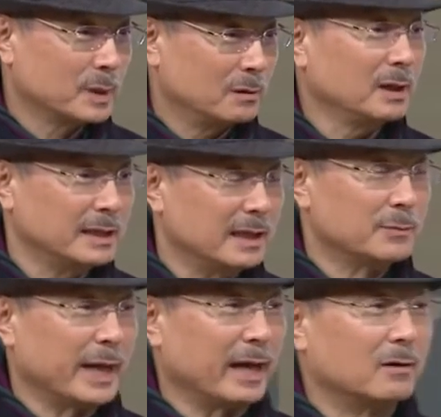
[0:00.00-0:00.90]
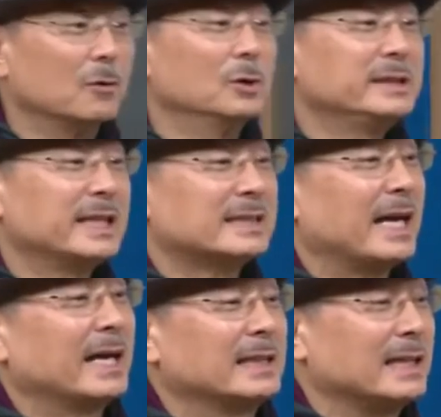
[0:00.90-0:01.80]
Only when you buy
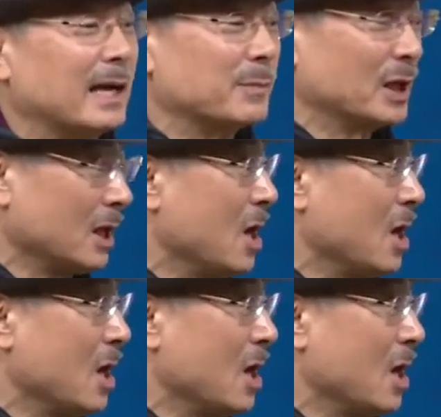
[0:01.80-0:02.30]
the